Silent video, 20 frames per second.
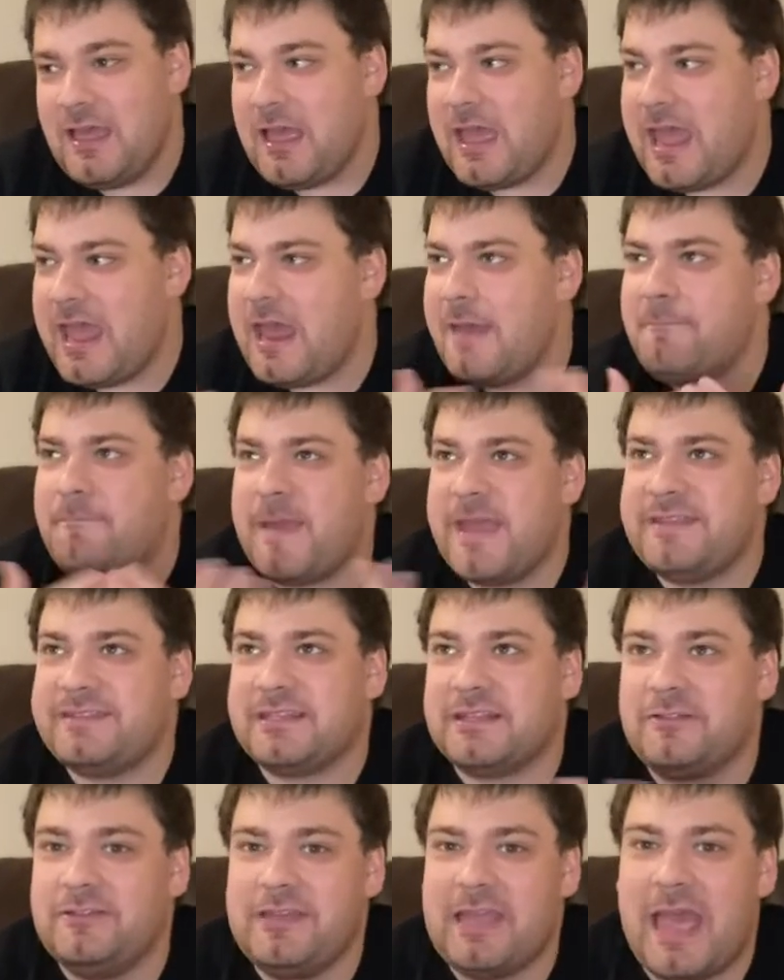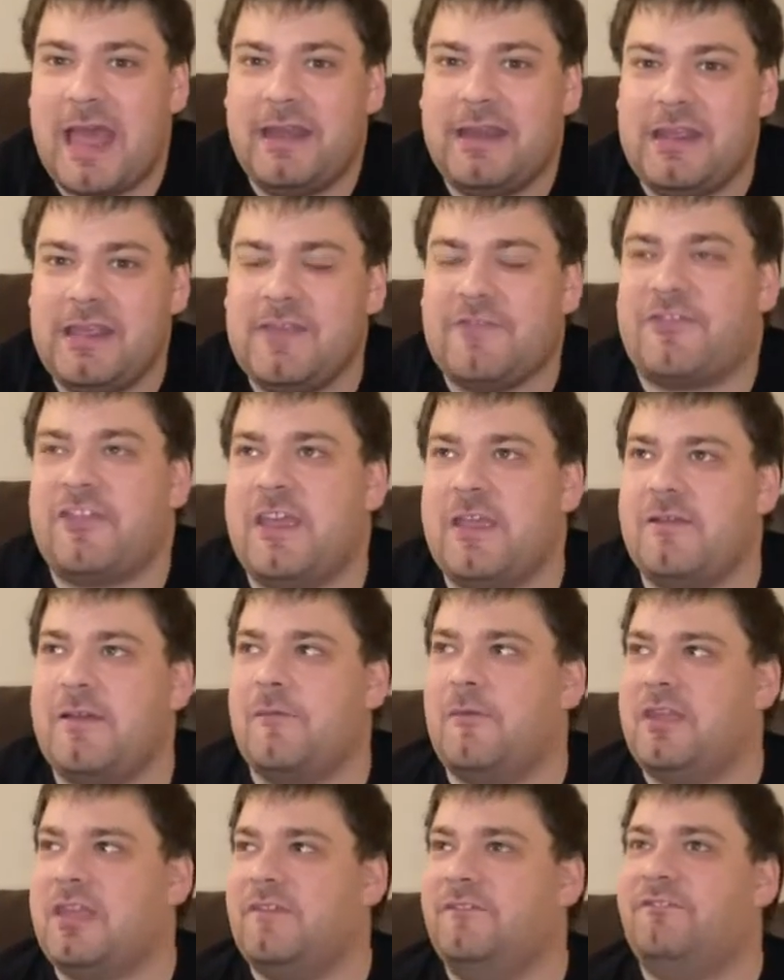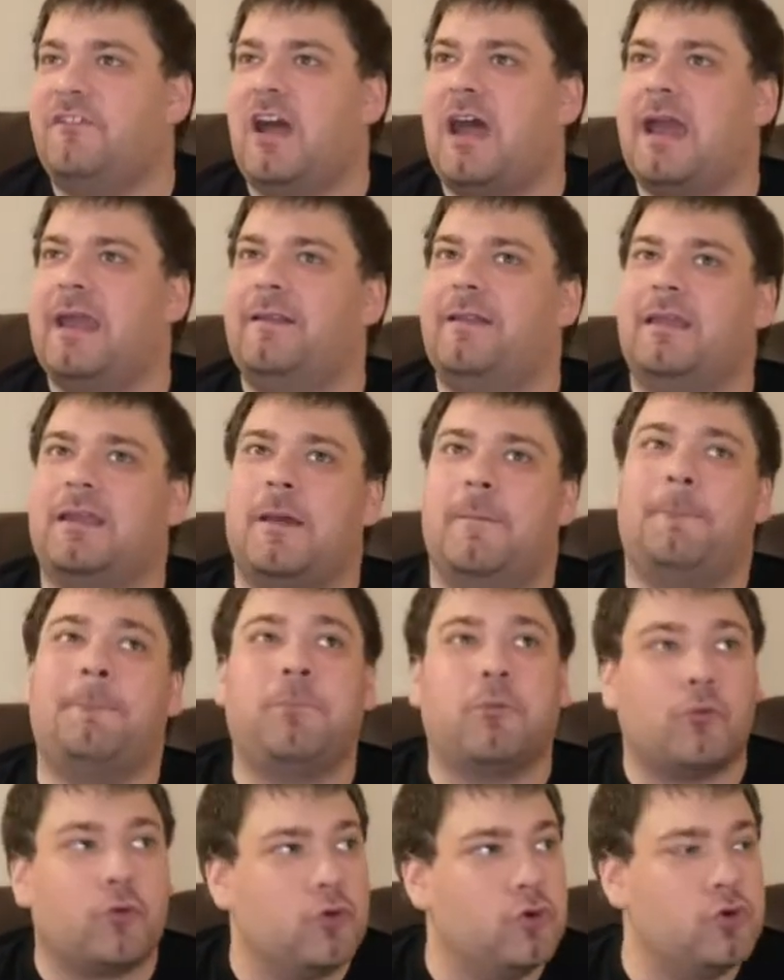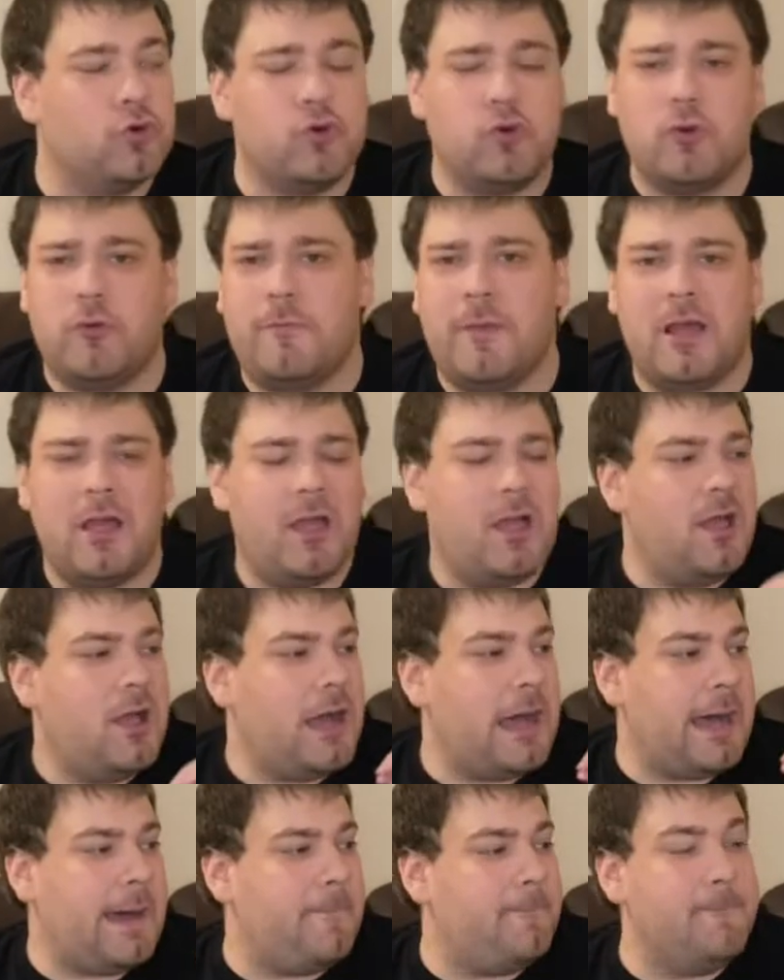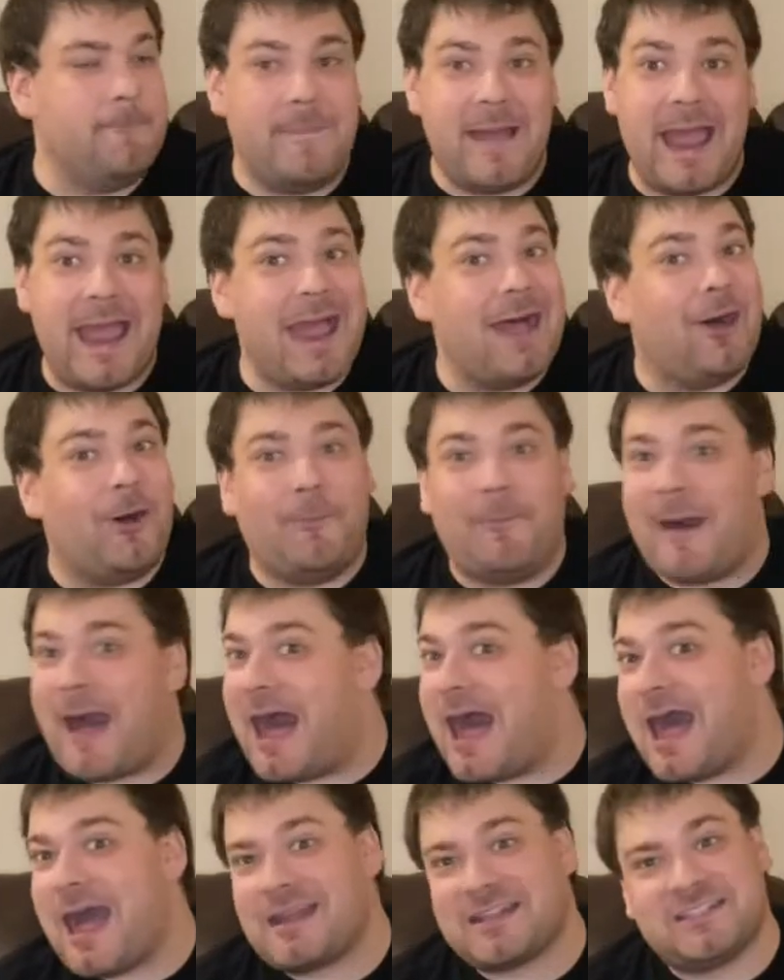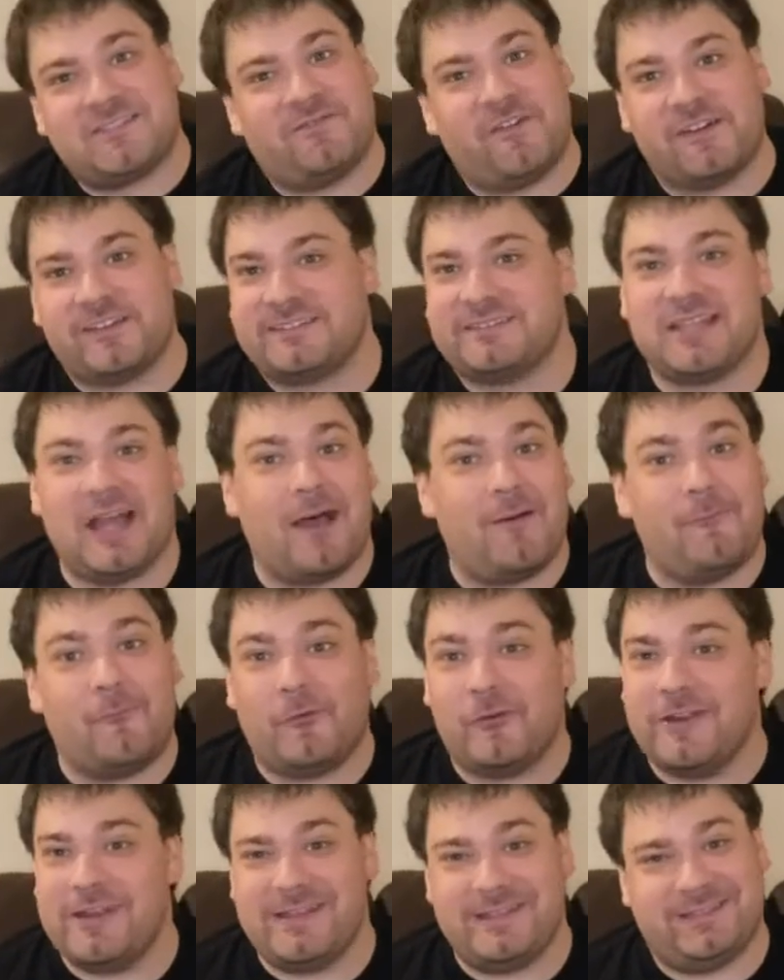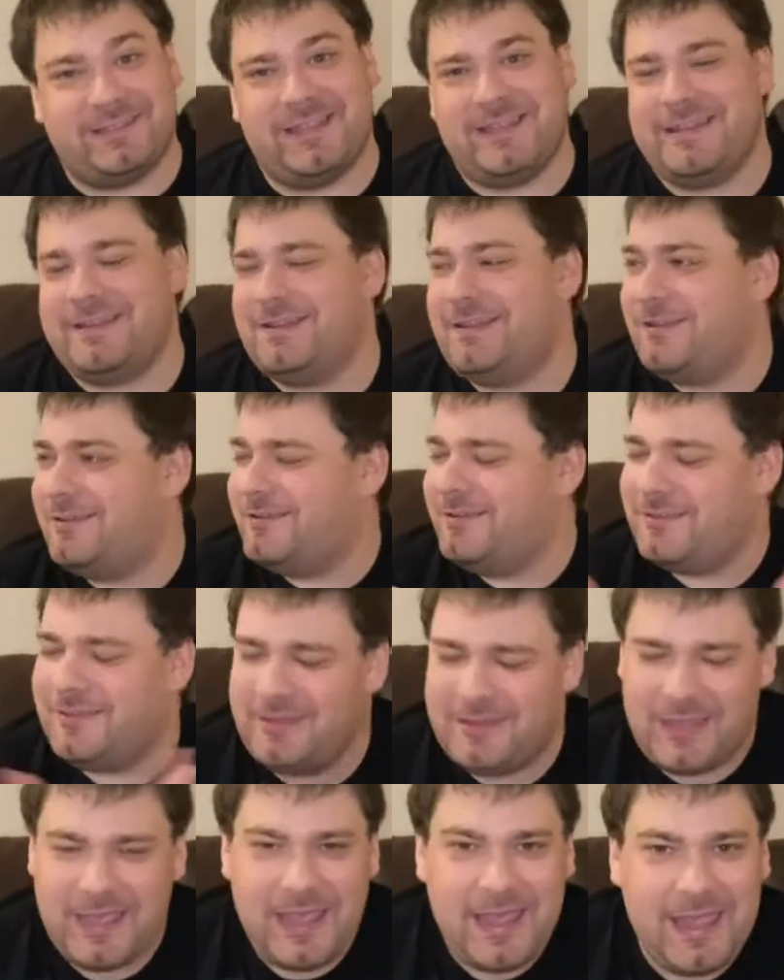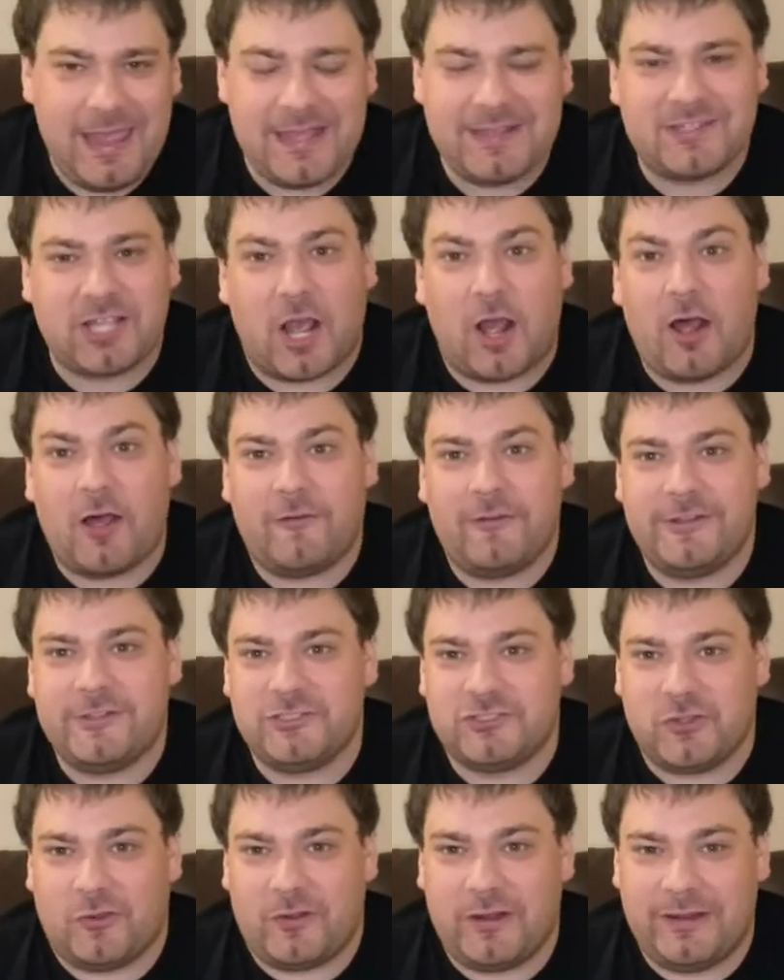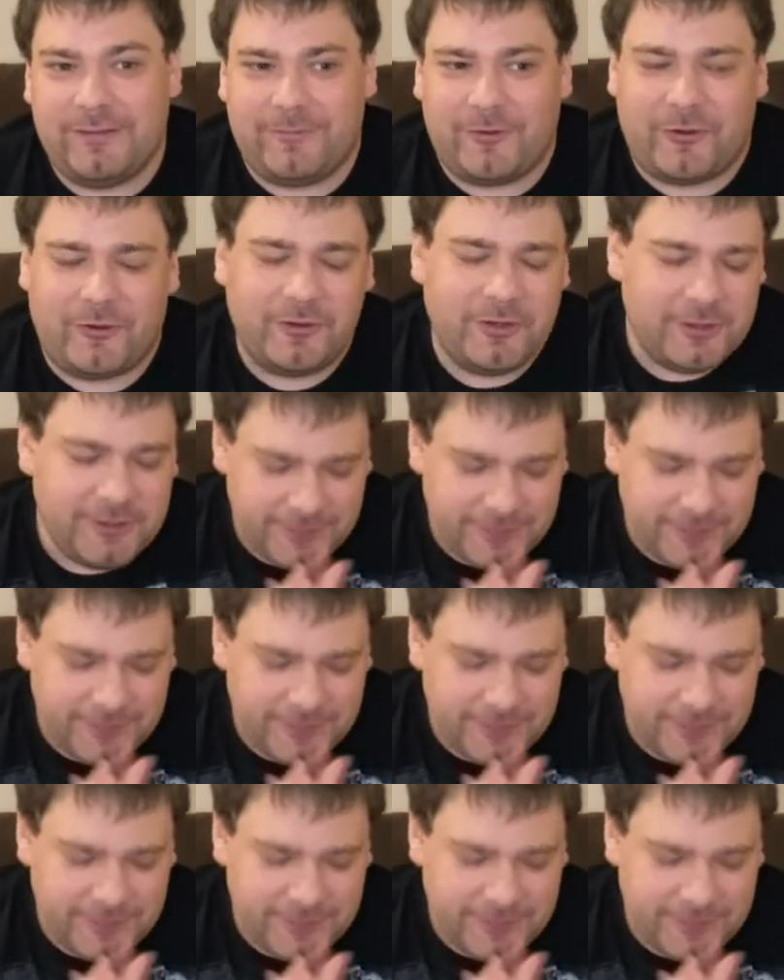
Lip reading: And basically anything that we can find, like a broom, a mailbox for some reason. It's all enjoyable.